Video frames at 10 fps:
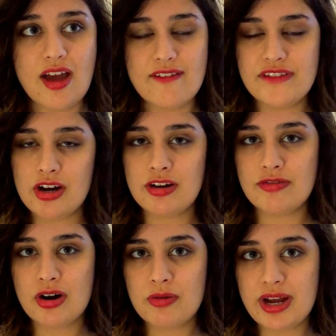very
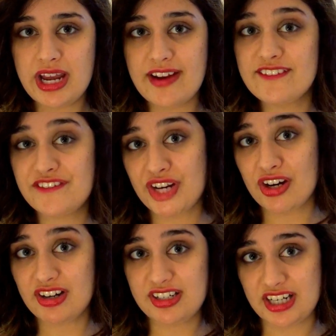far away and
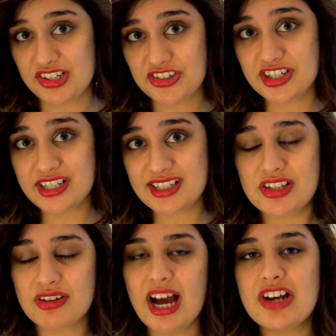very dangerous.
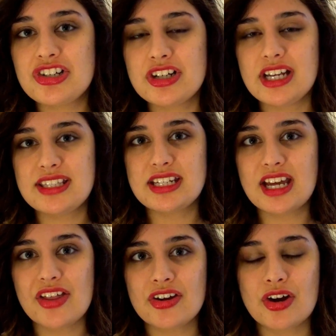So Asher gets
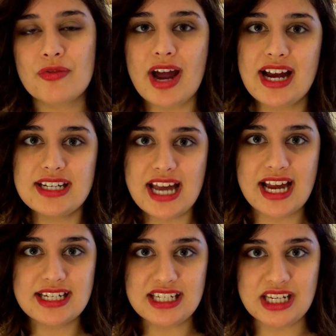together a
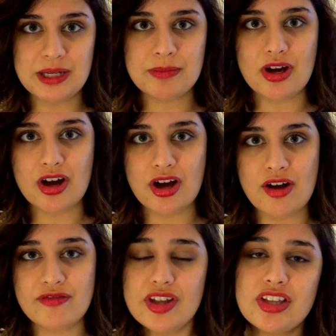ragtag team
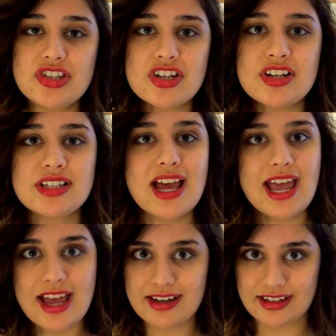of villagers
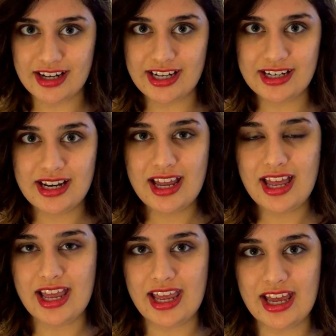and a knight
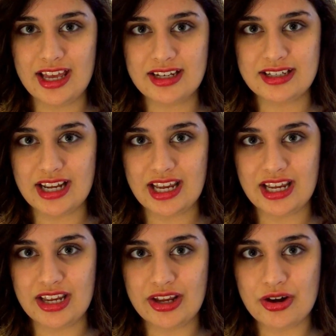and
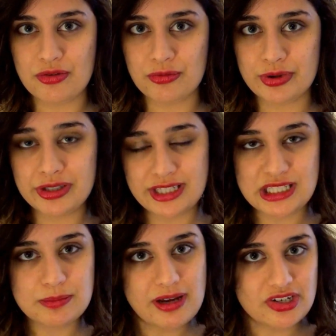a really
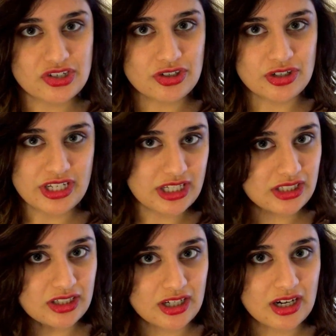special
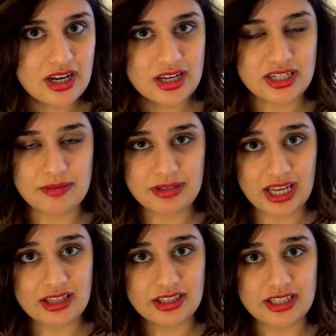healer named
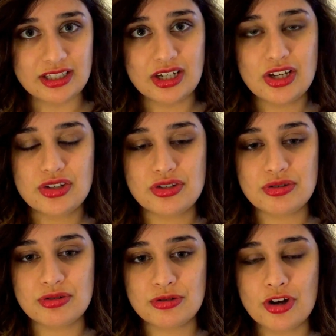Gayle
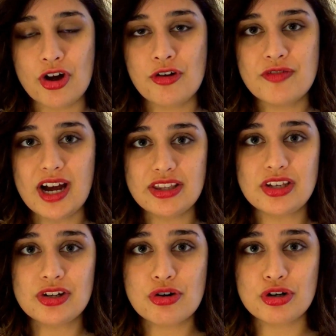to go find the
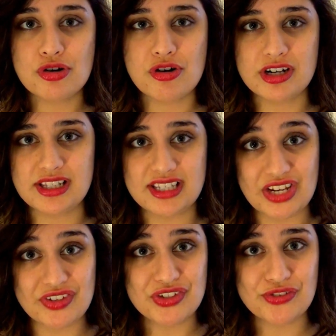unicorn horn and
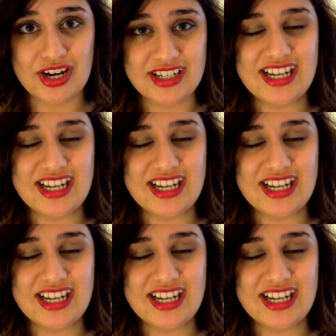save his friend.